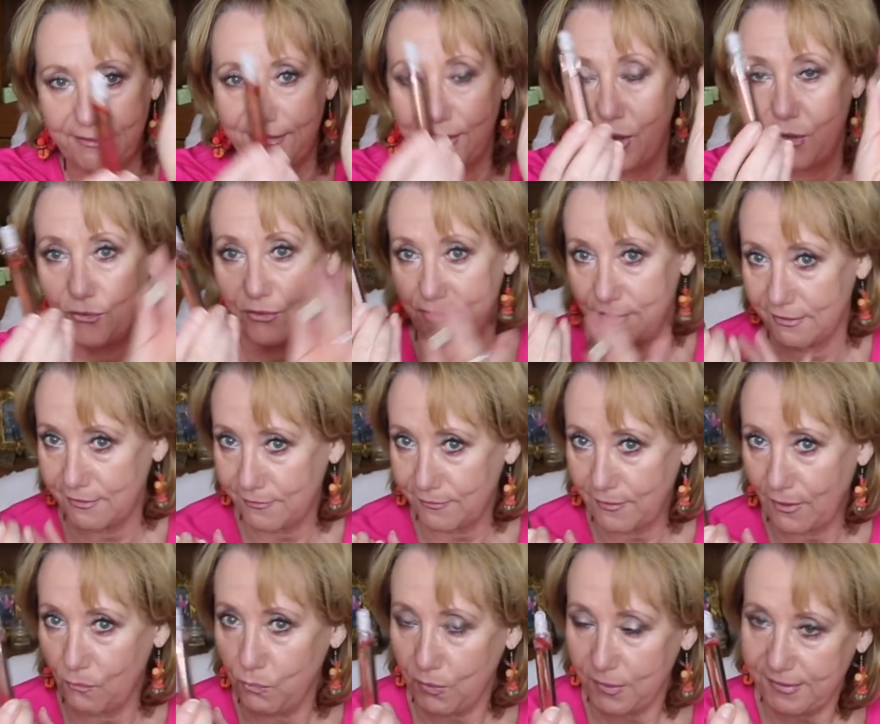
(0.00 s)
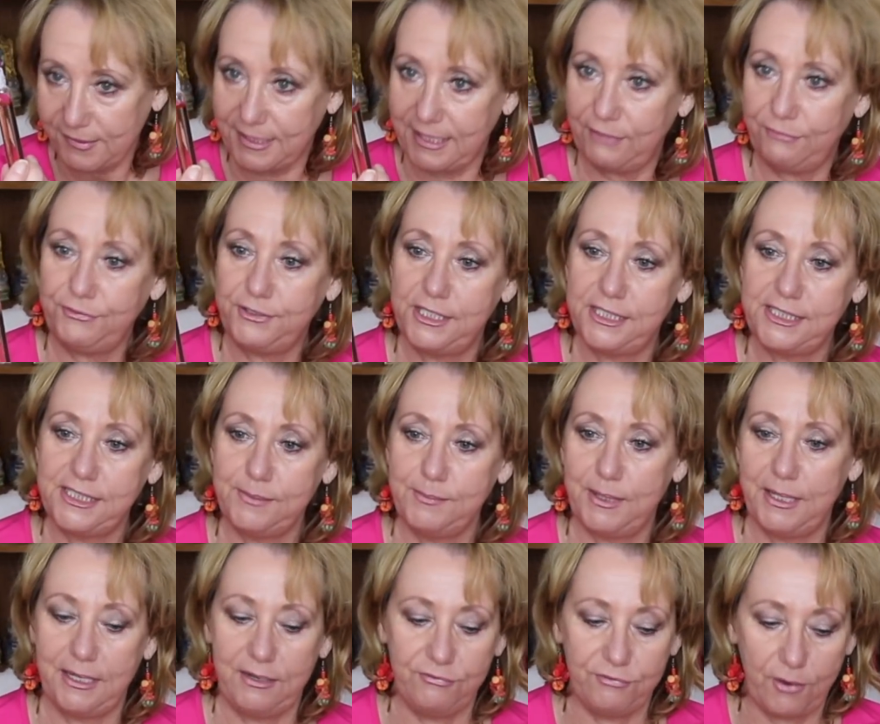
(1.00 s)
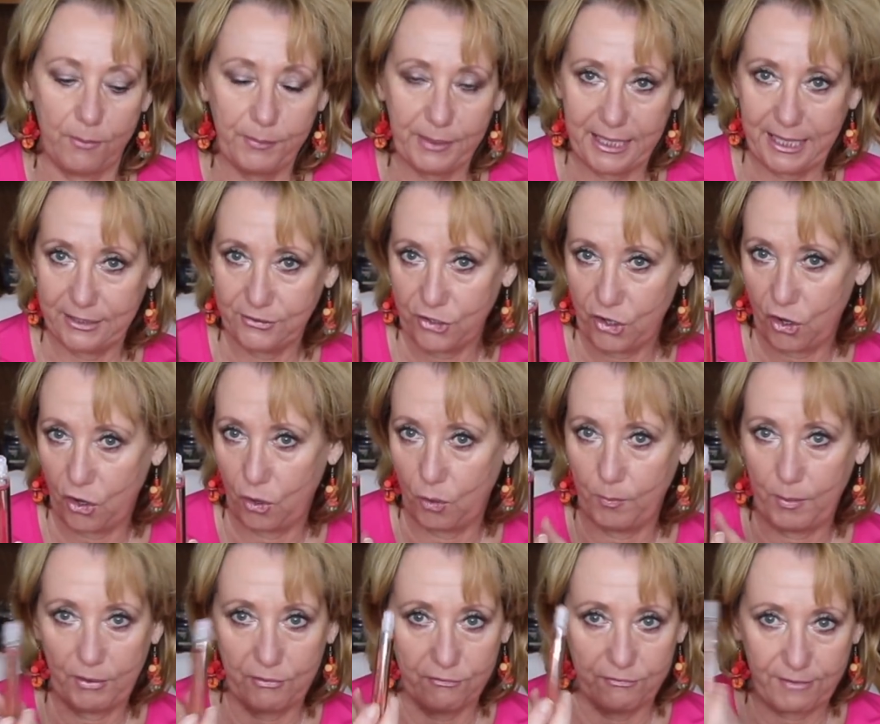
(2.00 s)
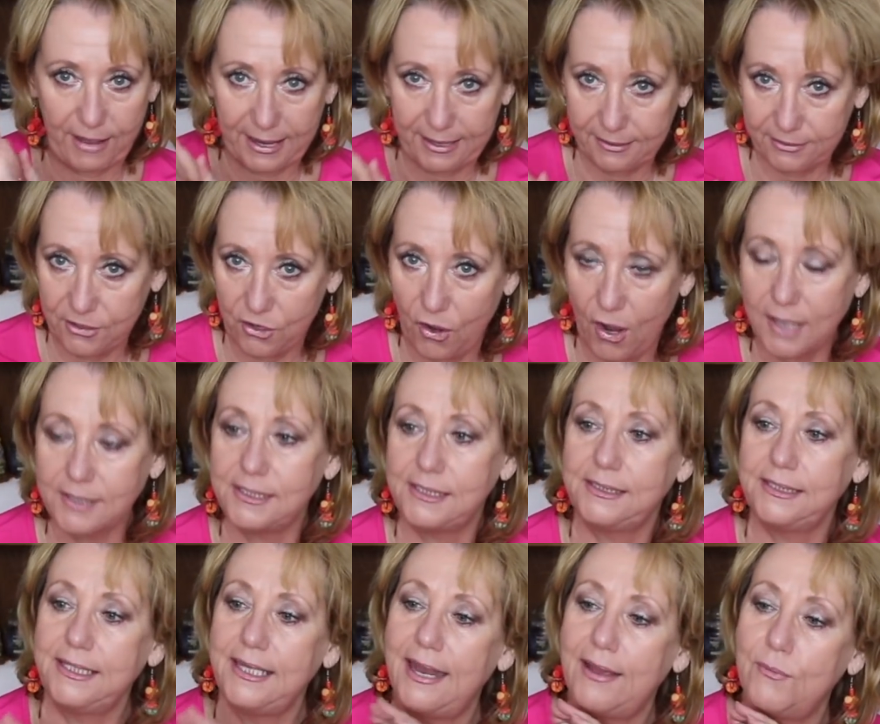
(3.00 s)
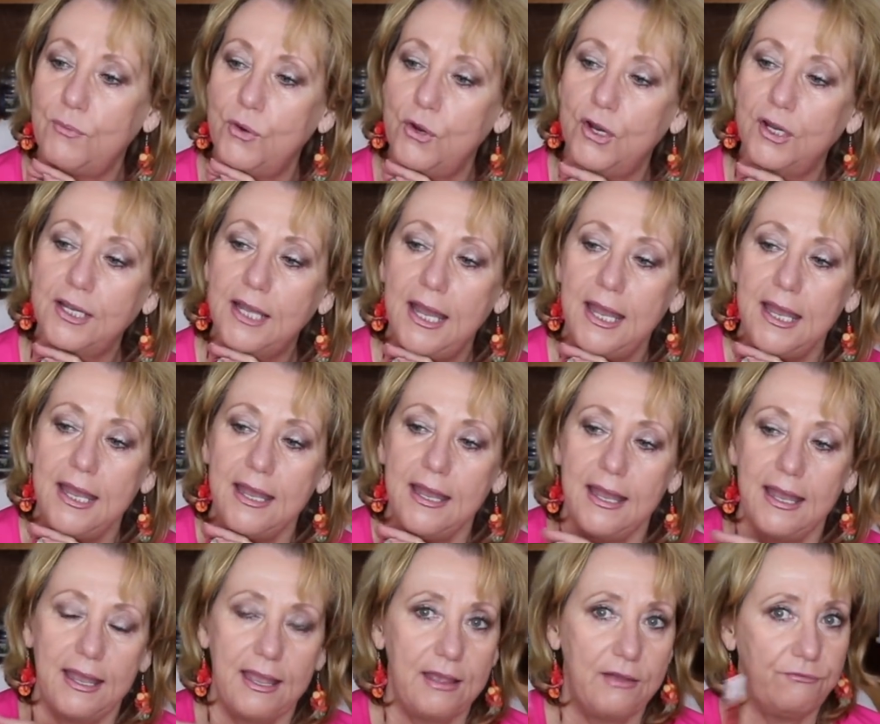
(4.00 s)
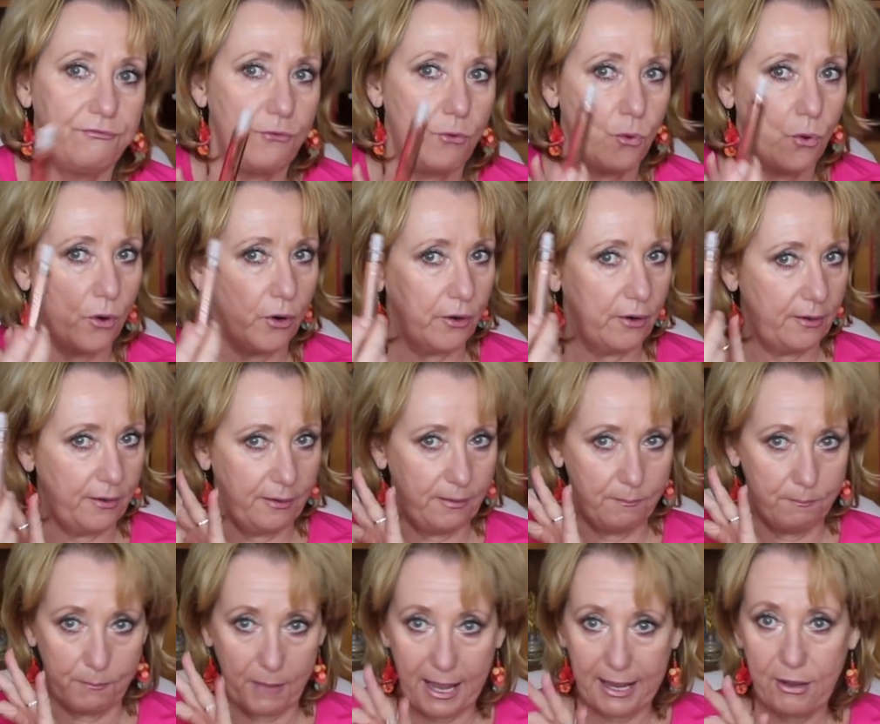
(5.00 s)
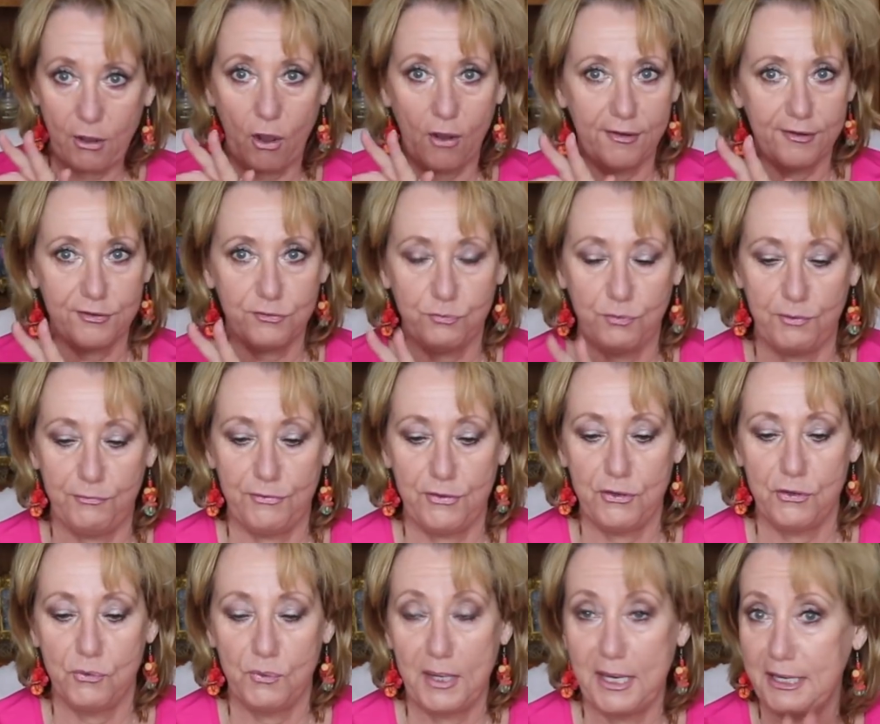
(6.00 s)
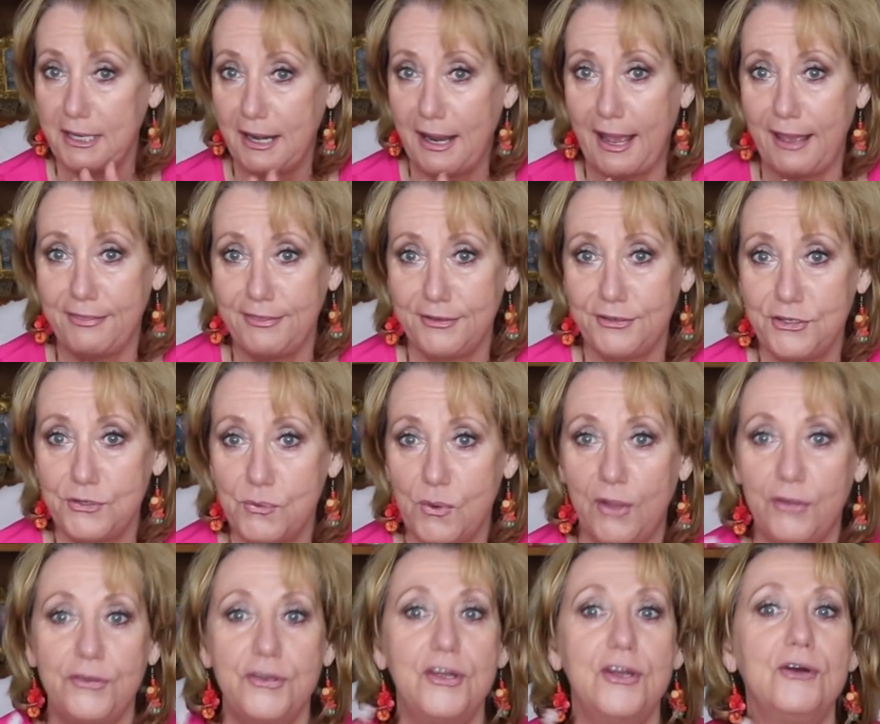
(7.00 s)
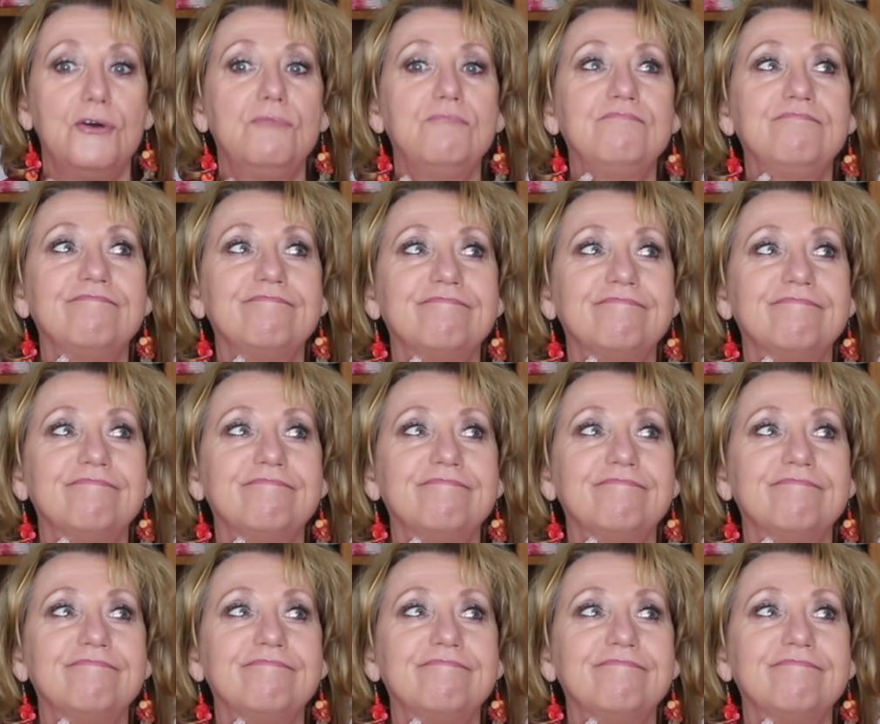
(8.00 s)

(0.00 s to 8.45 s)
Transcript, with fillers: So this was gifted to me from Lancome via the Octoly Network for my honest review and I think you all know